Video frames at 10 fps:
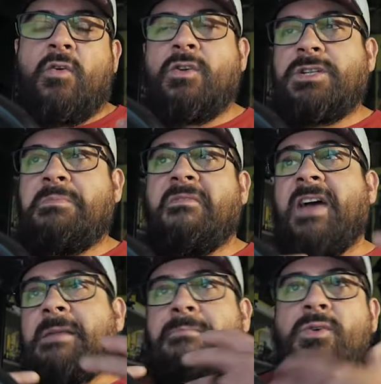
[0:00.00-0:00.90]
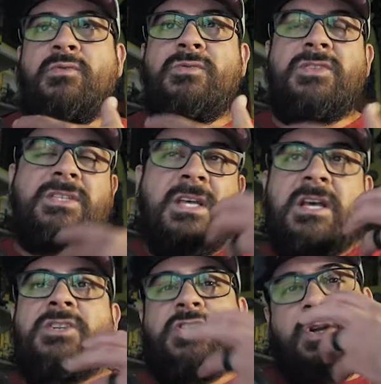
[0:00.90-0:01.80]
or to provide boons
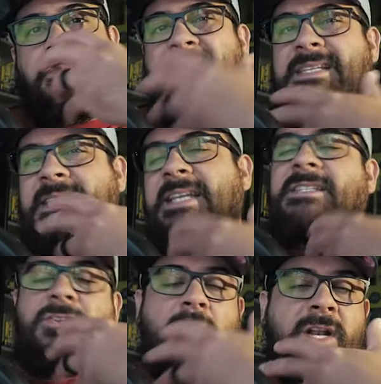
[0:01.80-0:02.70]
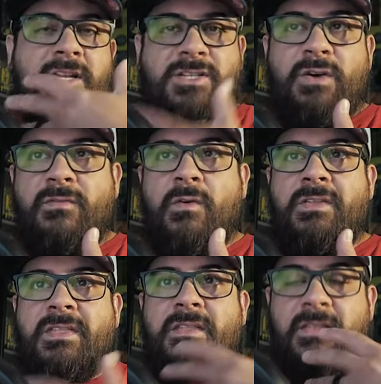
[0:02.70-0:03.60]
to your PCs, so on and so forth.